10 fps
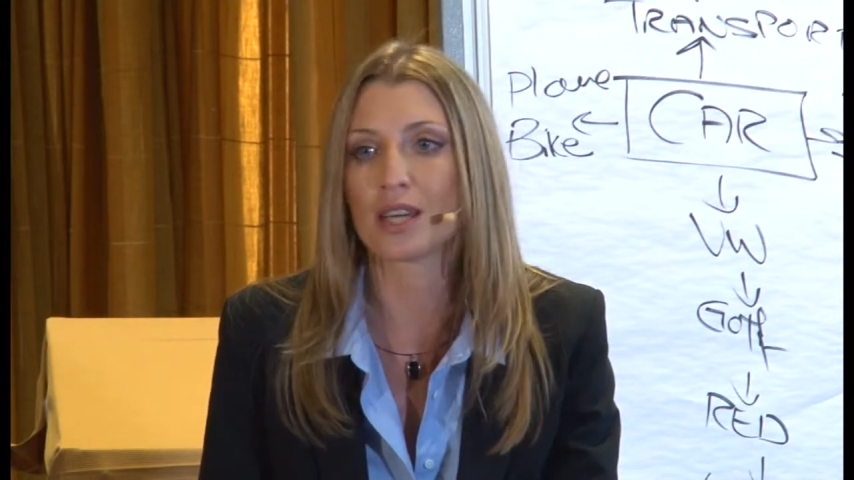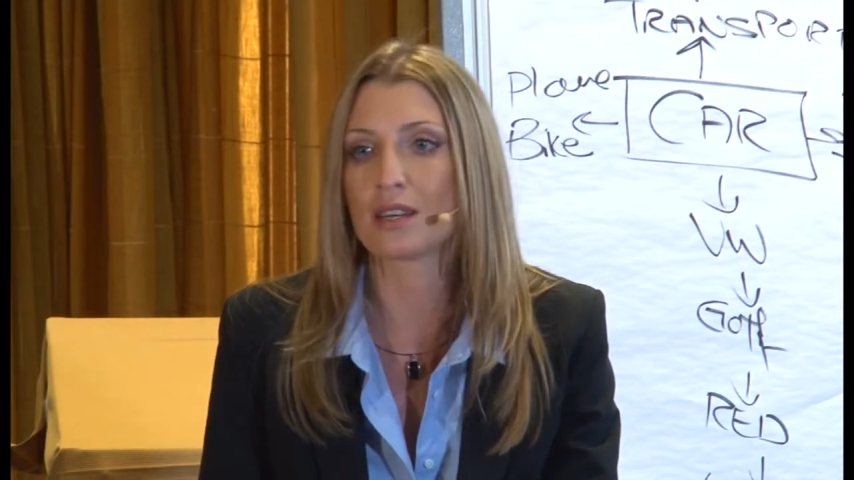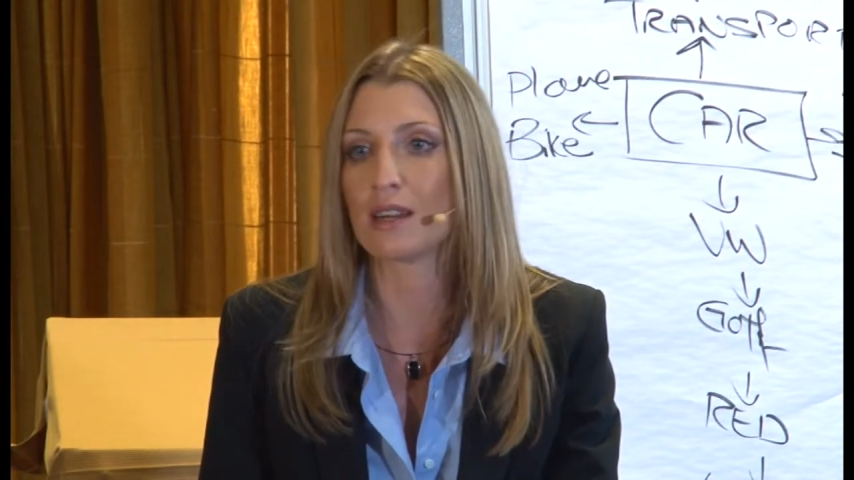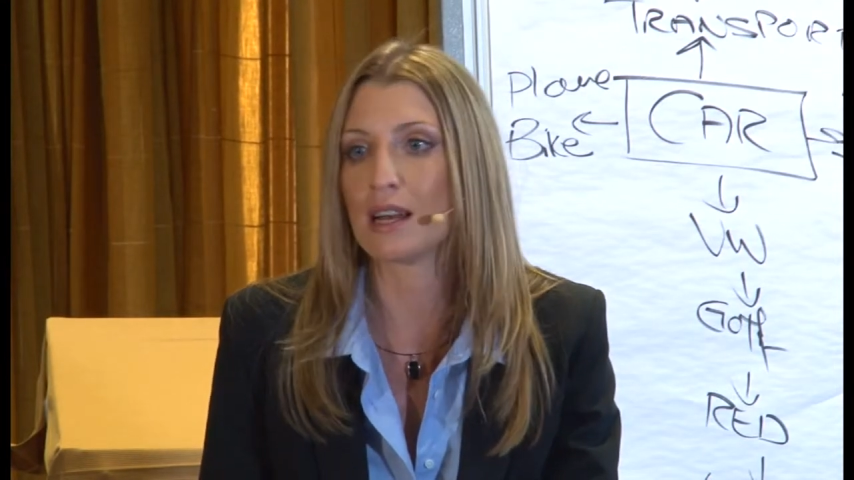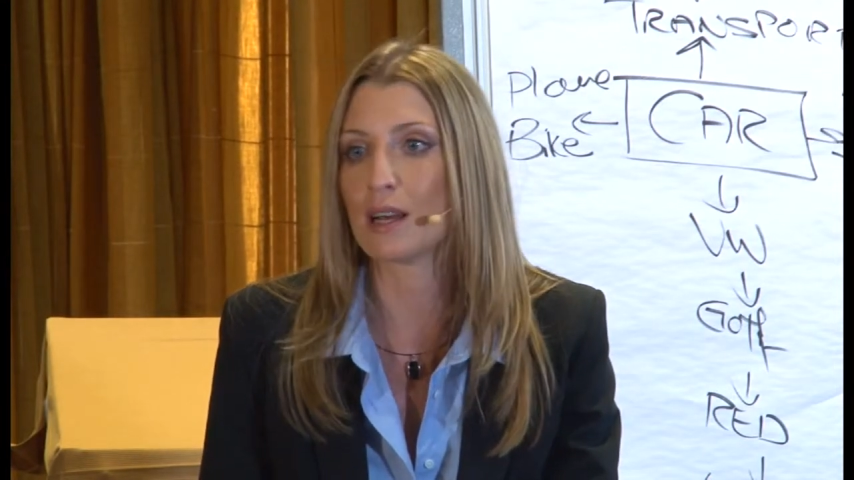
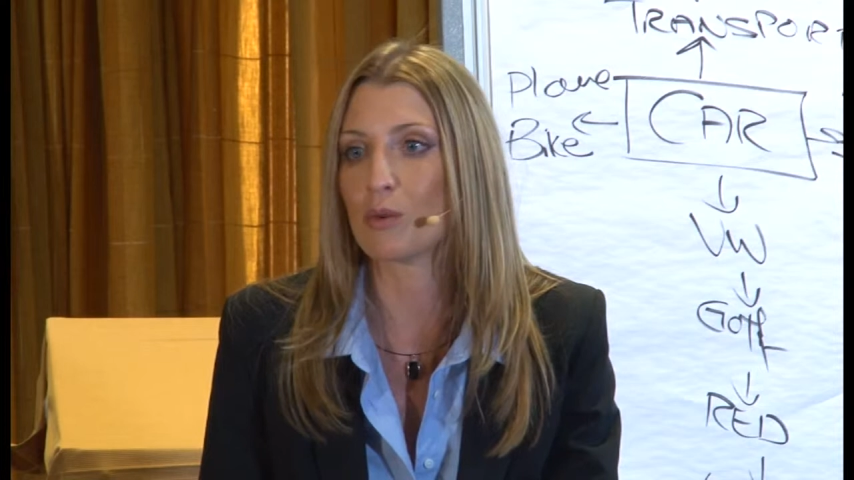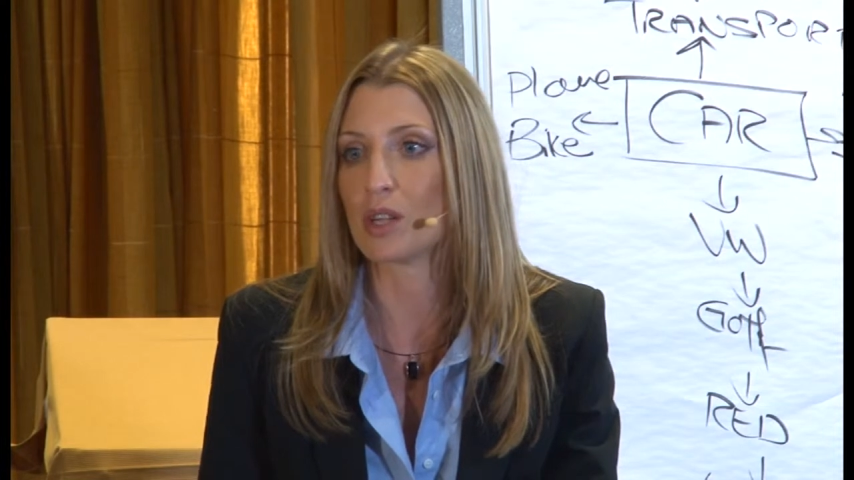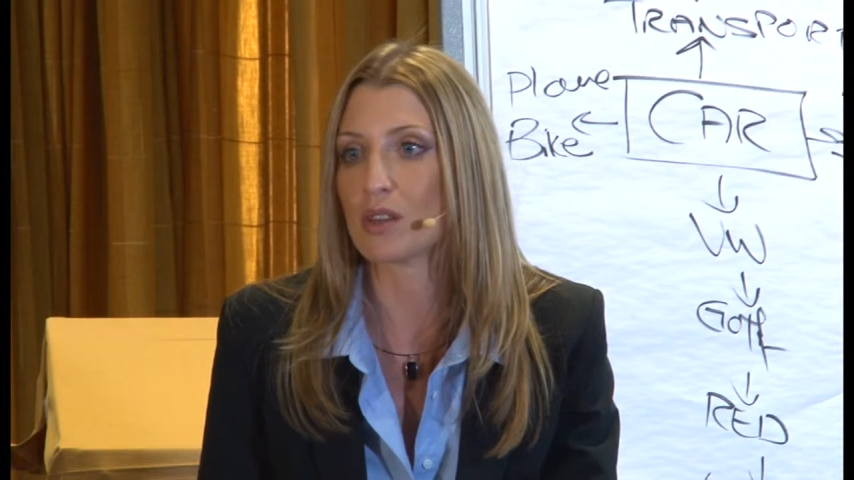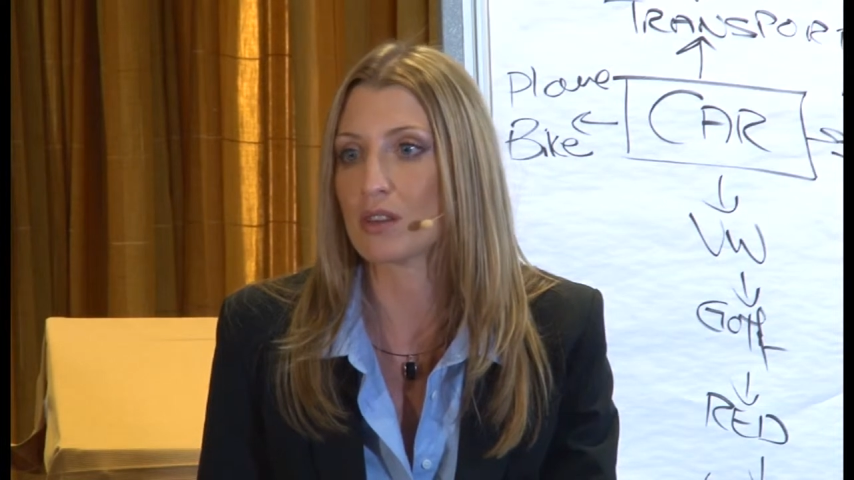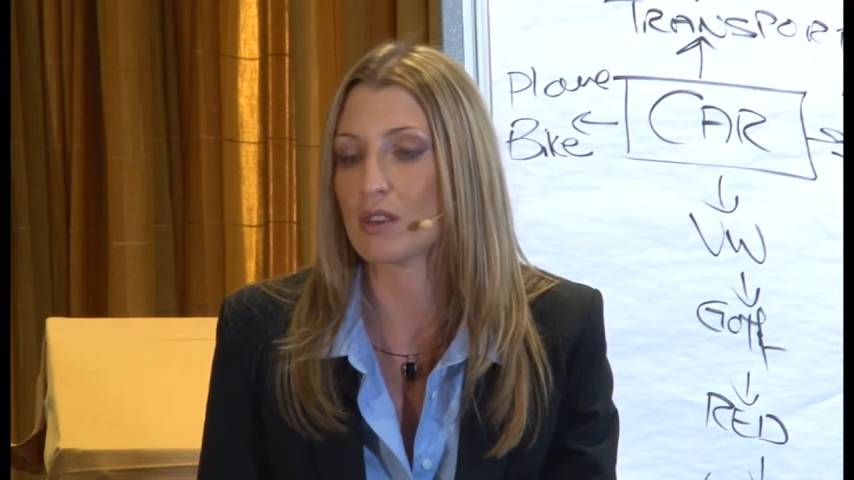yet dealing
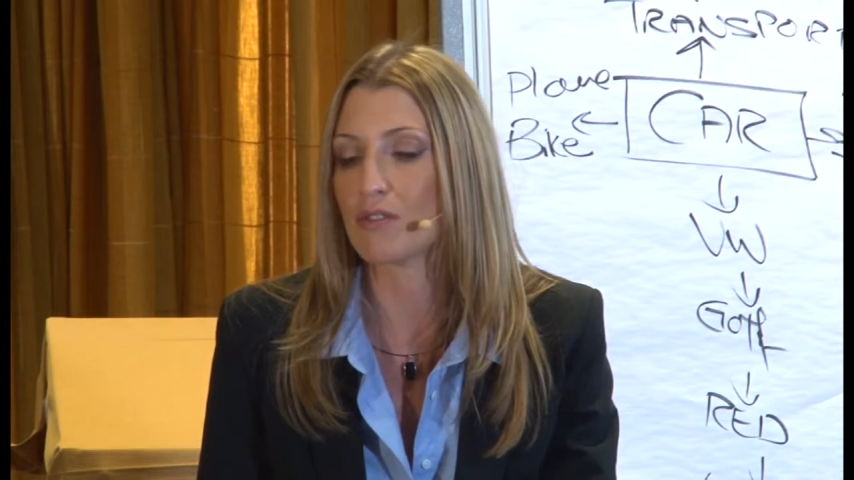with the